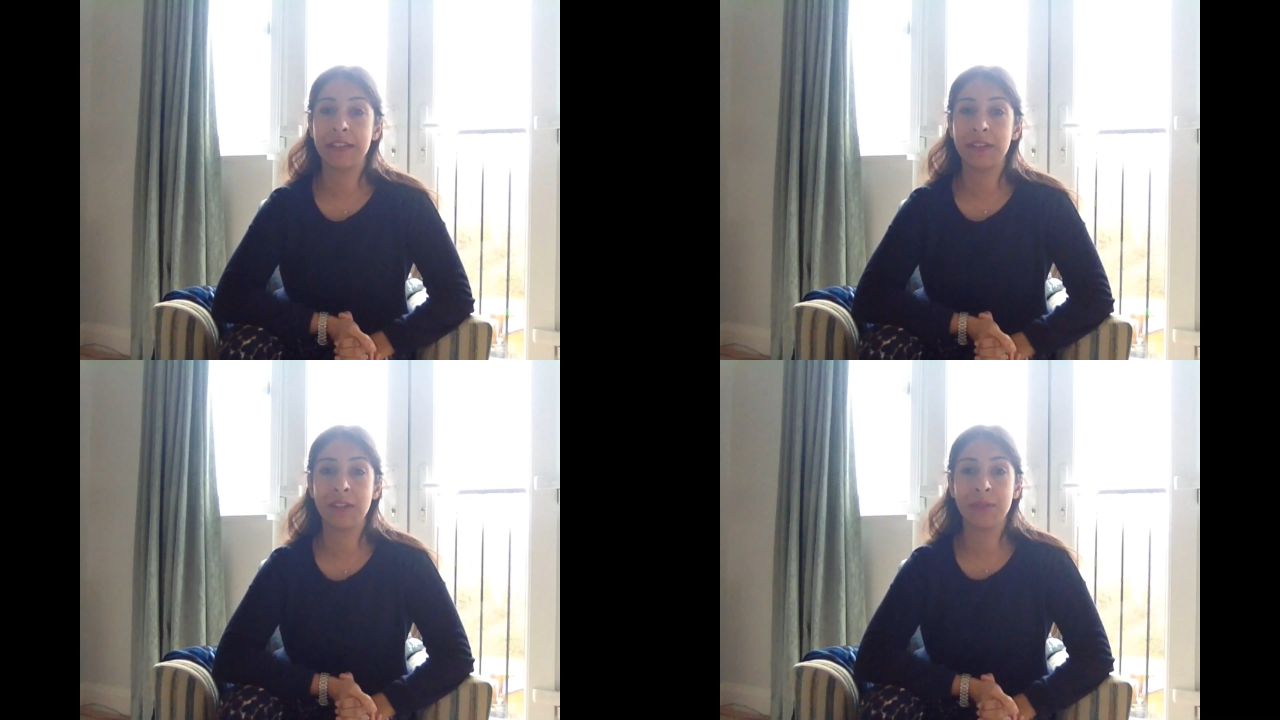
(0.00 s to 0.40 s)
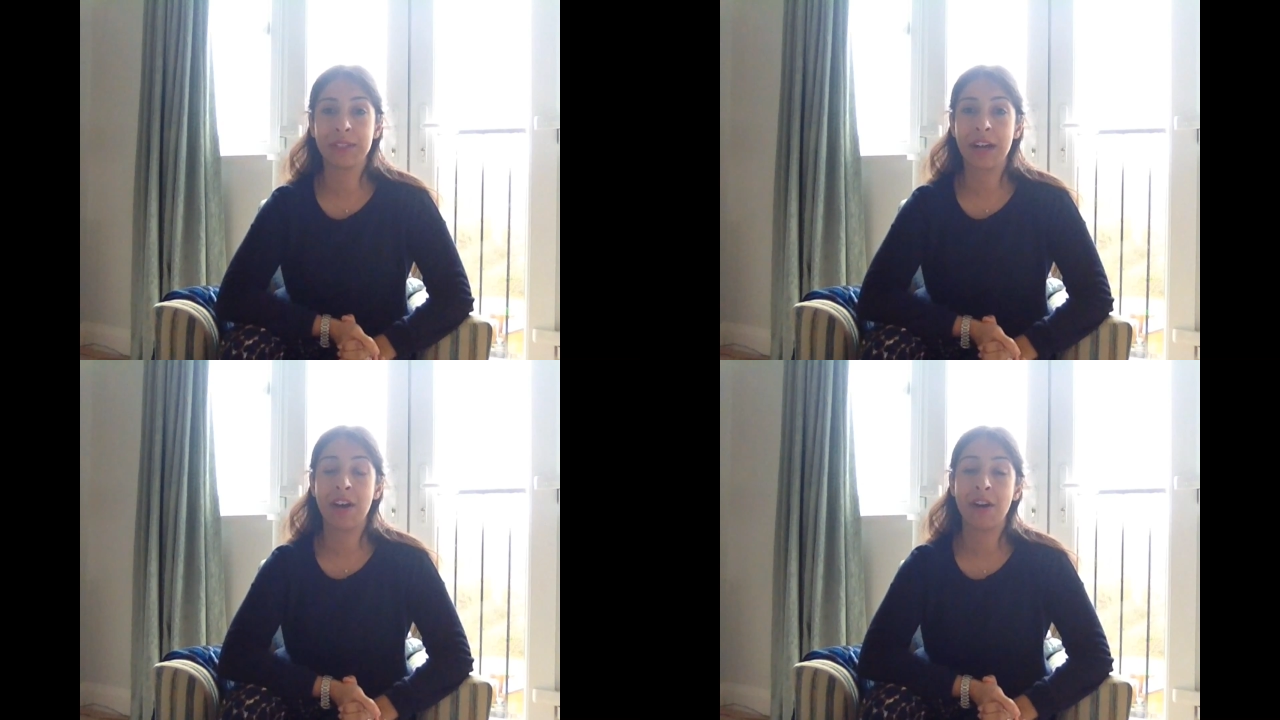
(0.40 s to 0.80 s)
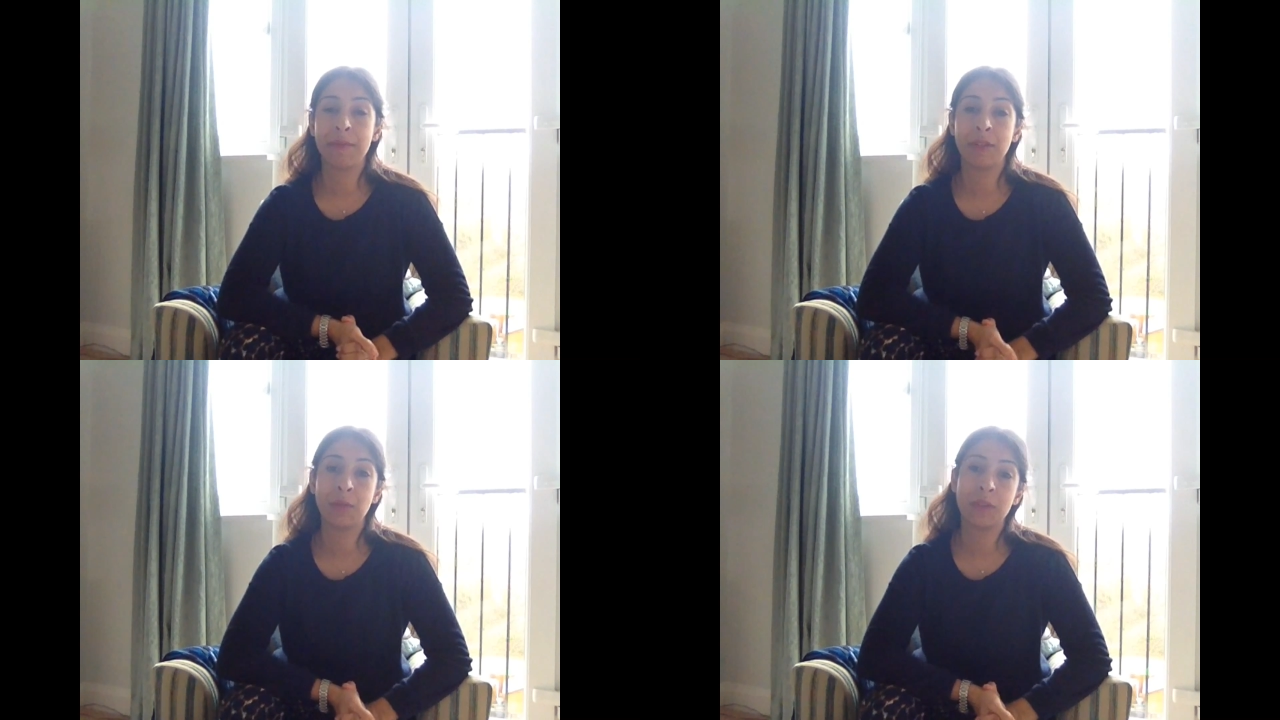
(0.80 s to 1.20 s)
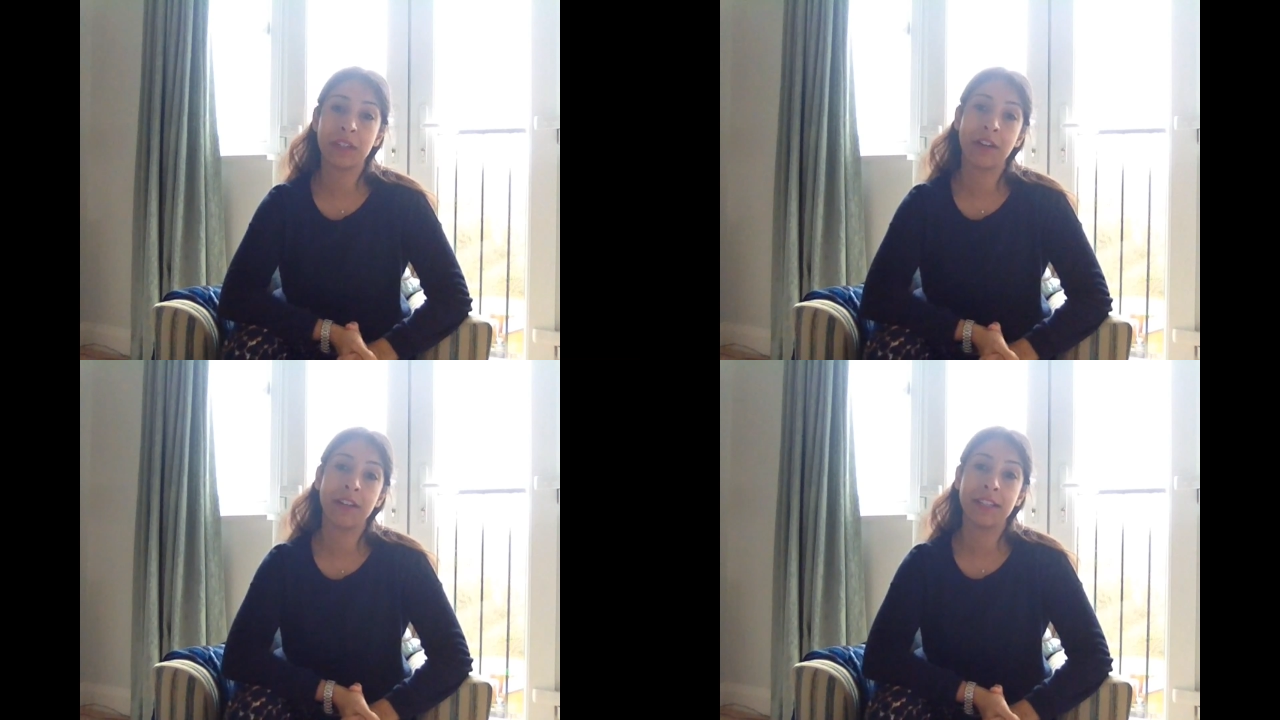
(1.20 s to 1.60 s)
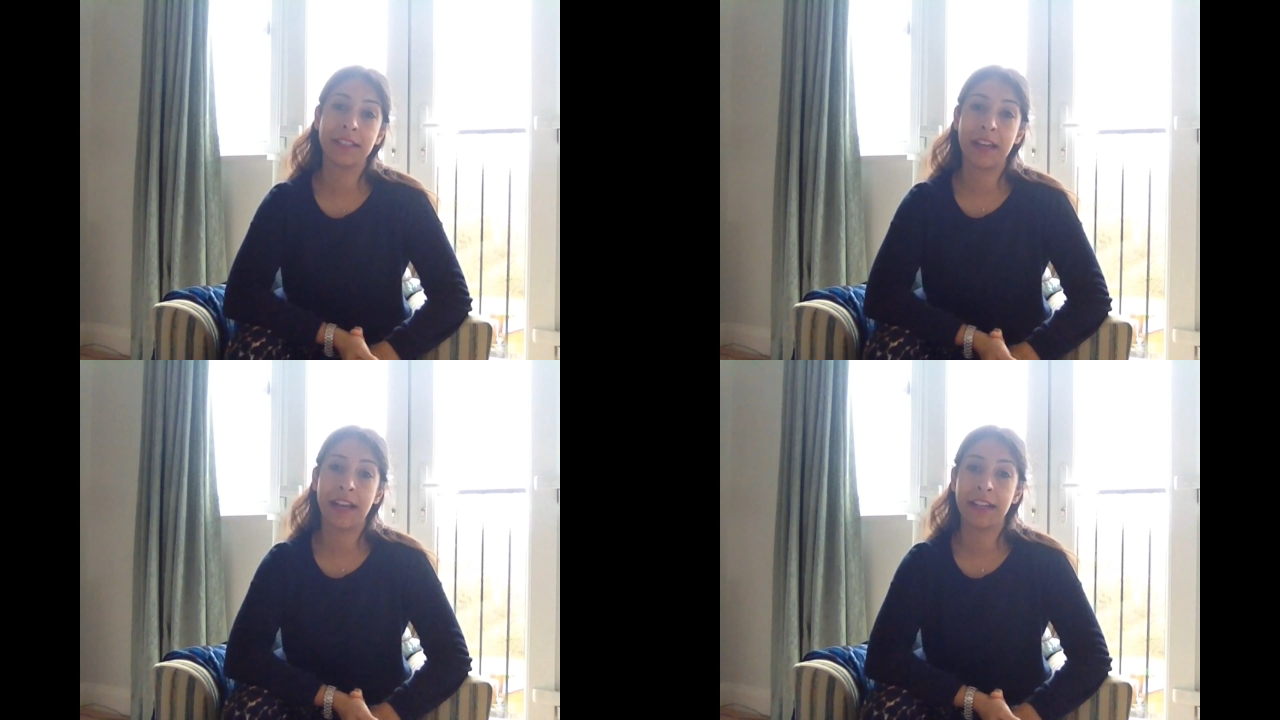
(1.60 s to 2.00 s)
is calm and
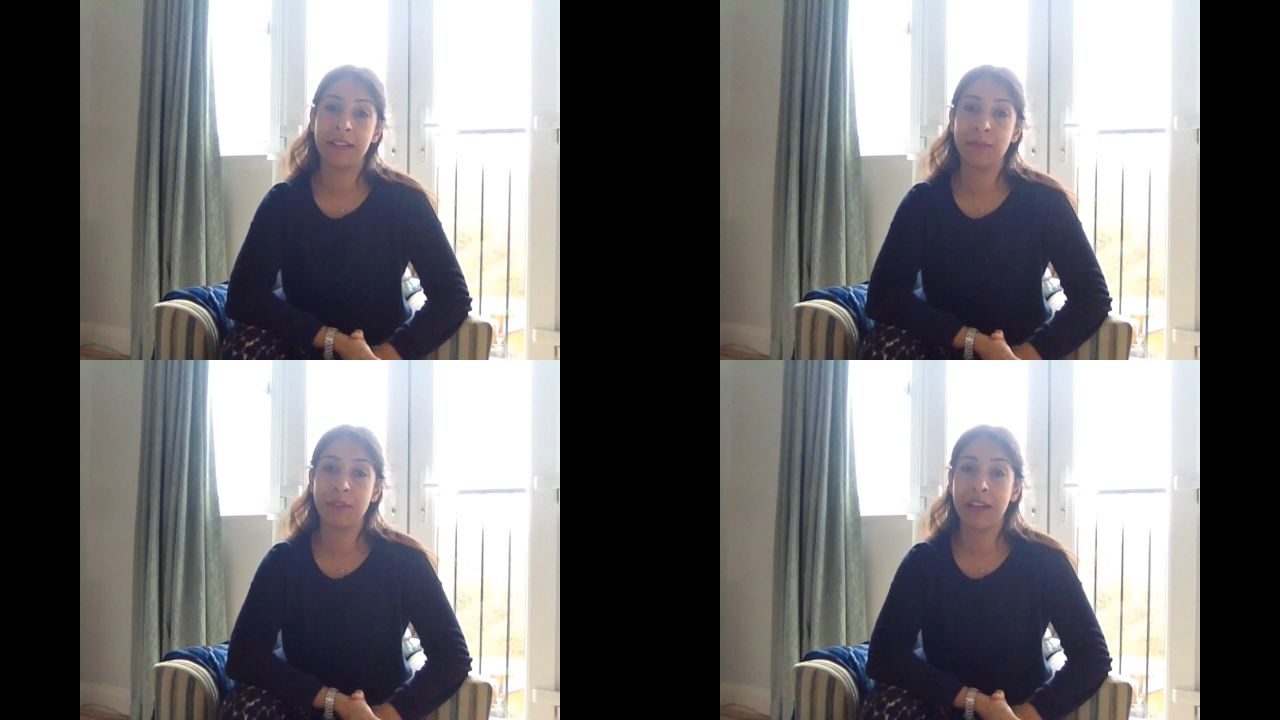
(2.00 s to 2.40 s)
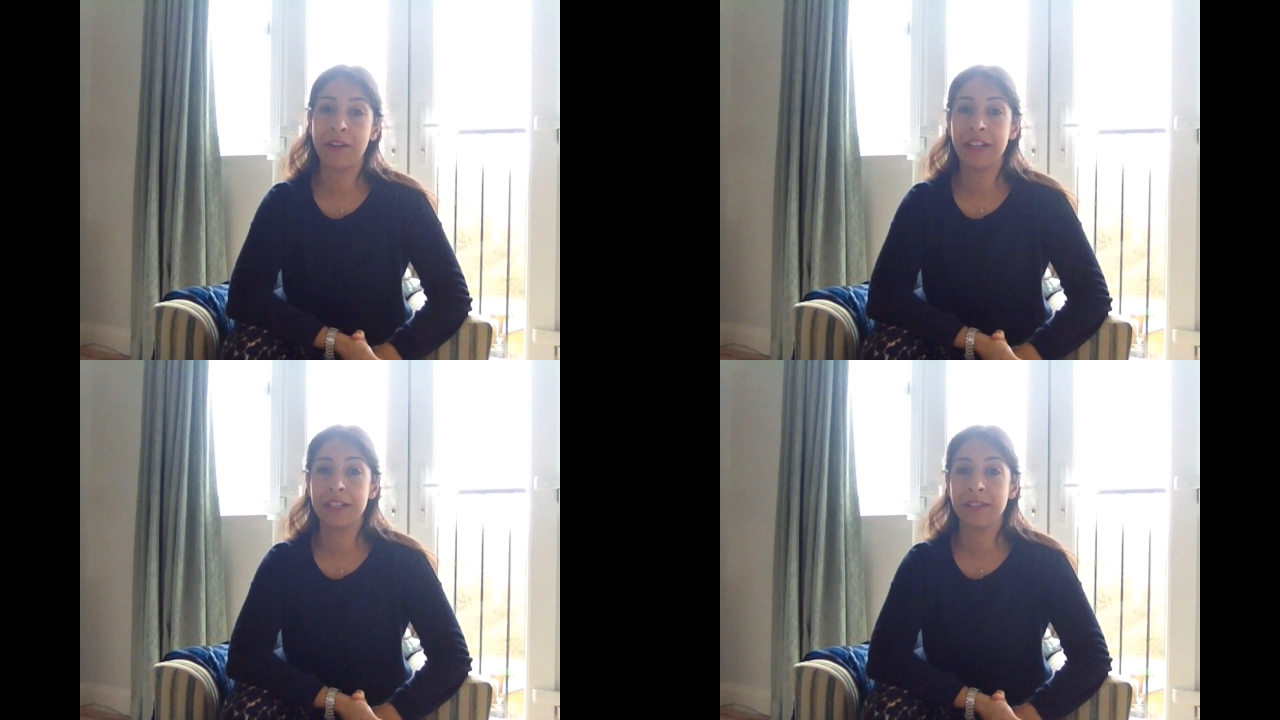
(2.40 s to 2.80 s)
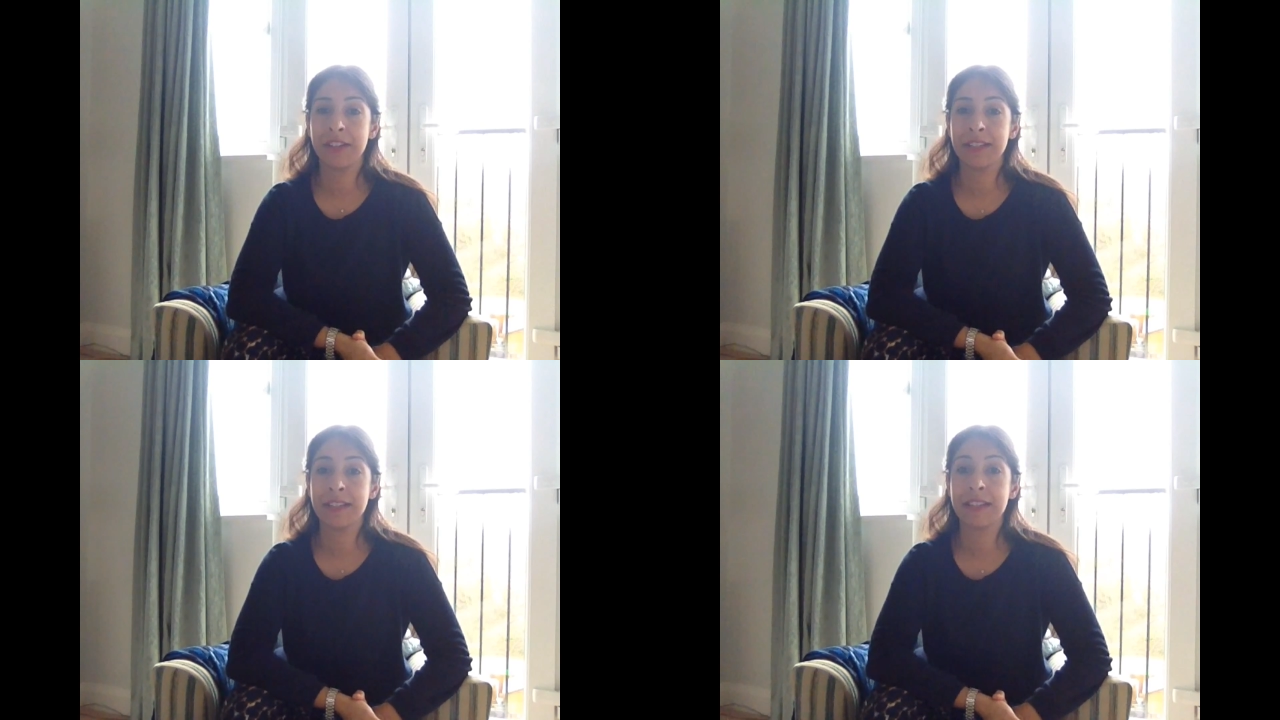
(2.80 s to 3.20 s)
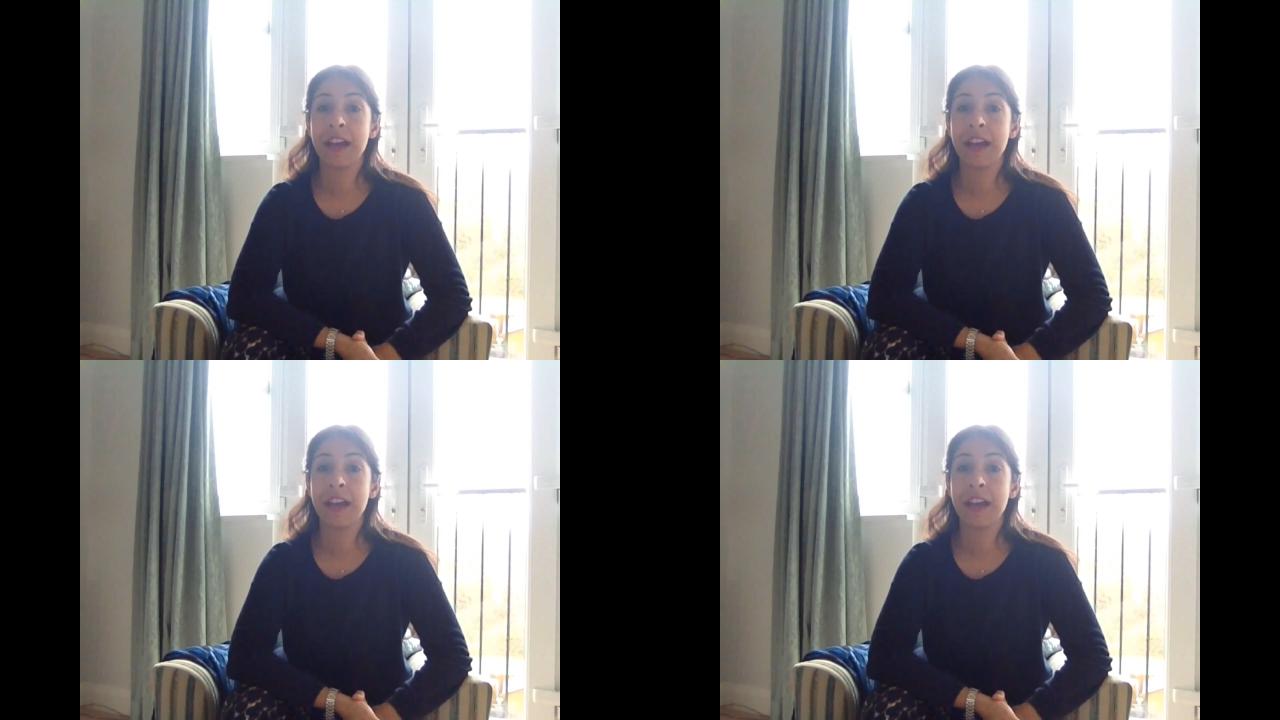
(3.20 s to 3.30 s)
organised and without any stresses,